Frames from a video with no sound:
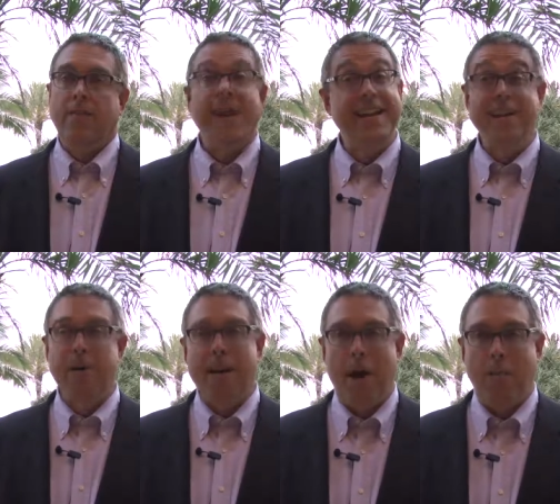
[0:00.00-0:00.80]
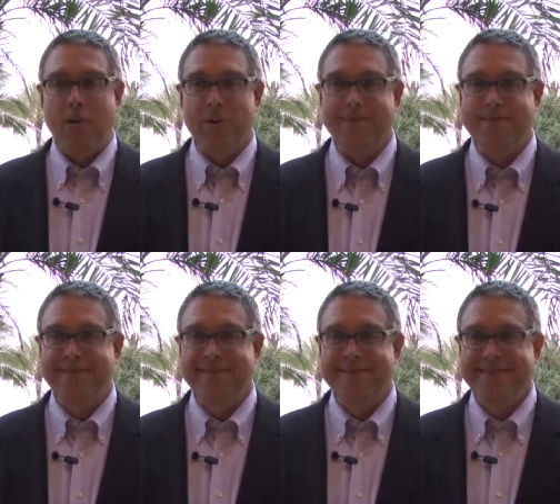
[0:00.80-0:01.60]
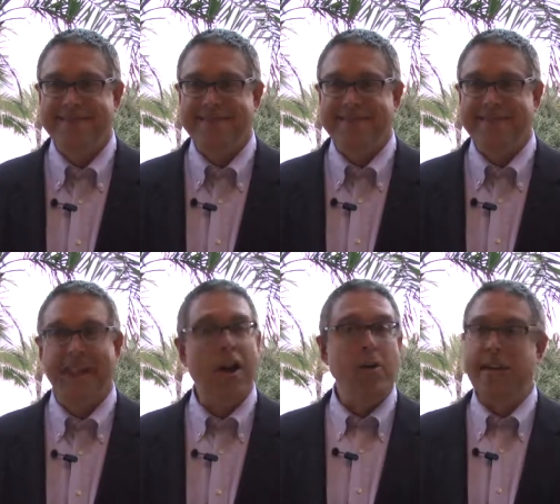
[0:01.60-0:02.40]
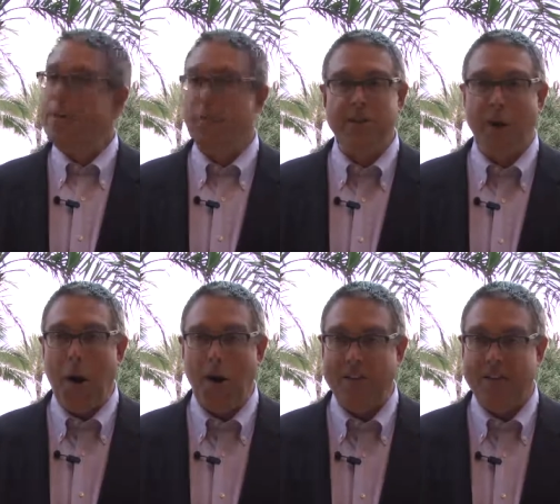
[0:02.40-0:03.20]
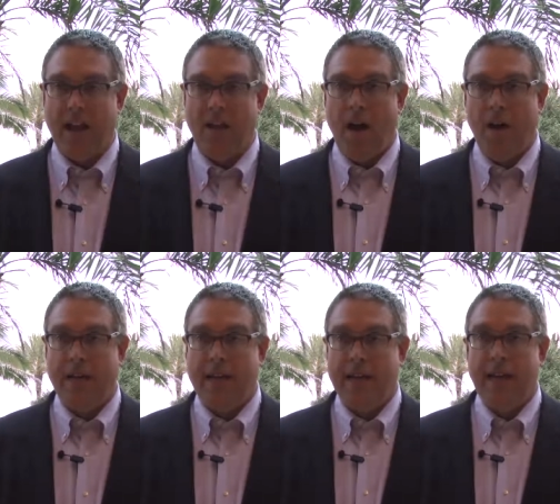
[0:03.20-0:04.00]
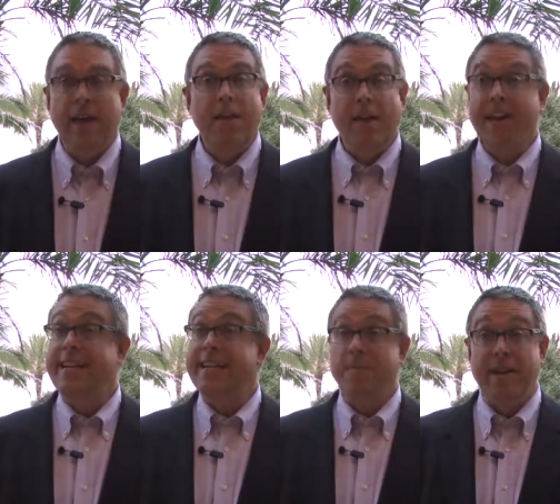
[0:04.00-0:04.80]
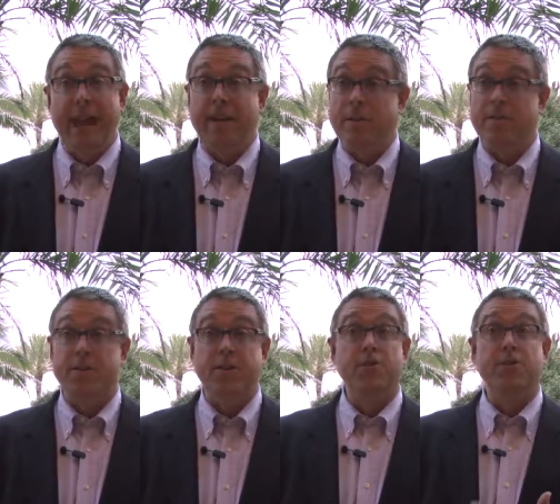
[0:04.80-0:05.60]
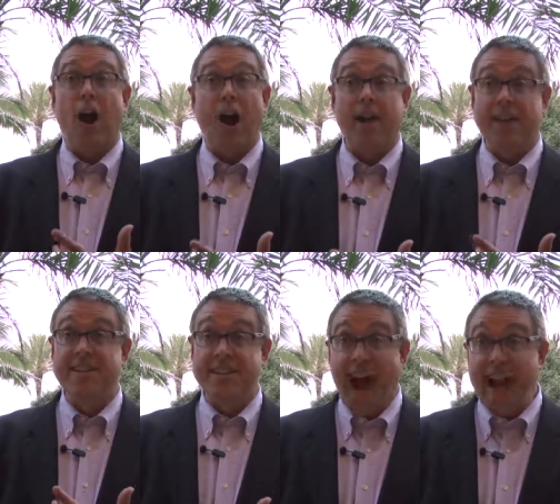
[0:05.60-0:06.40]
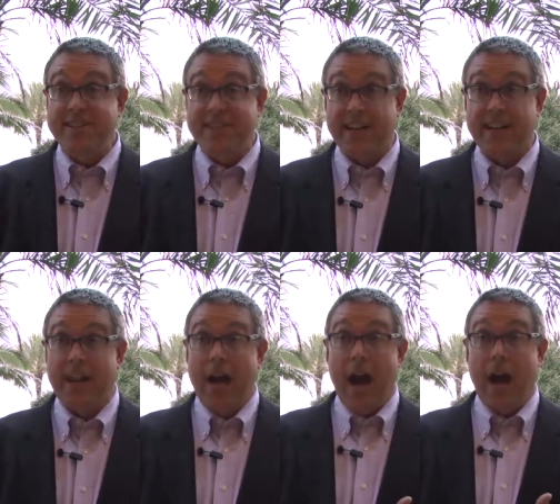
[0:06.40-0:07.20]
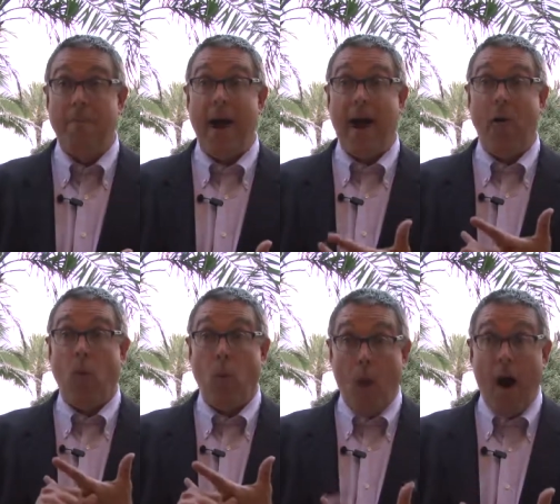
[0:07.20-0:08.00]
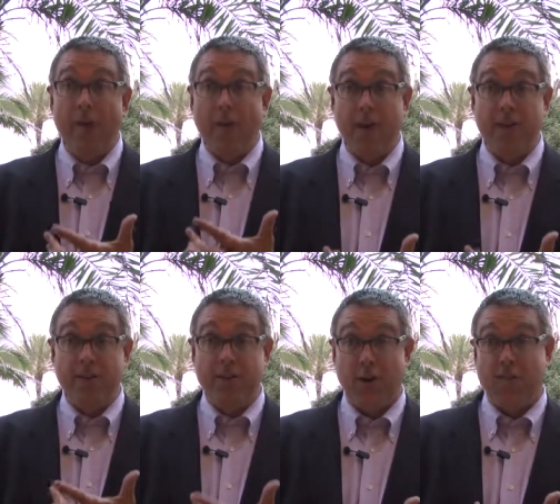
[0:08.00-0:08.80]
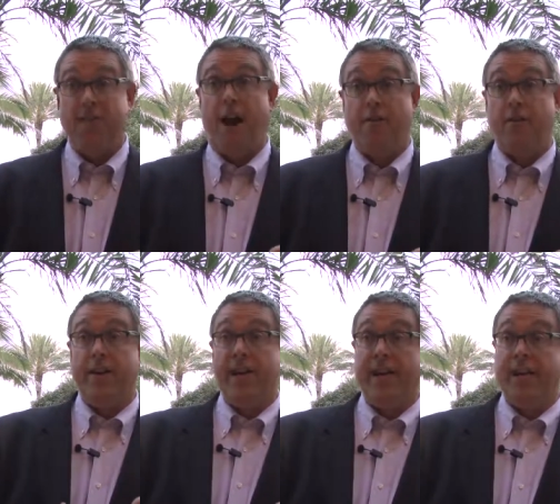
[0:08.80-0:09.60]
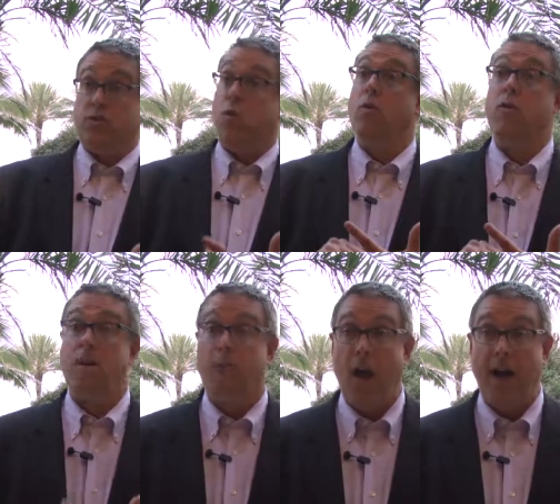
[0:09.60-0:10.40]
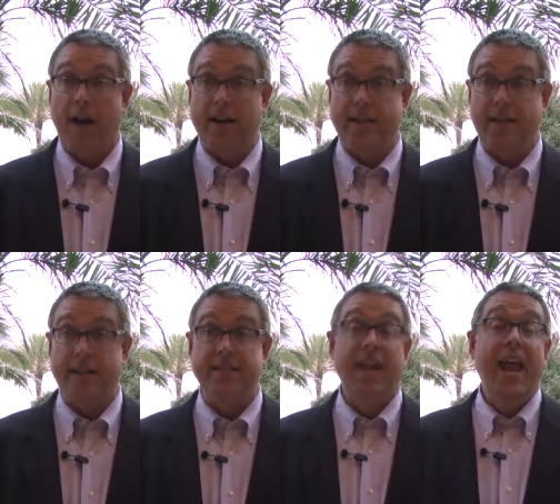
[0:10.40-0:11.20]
they need to be humble. They don't need to put the hard sell on me. They need to be able to talk concisely about what their service offering is or their product is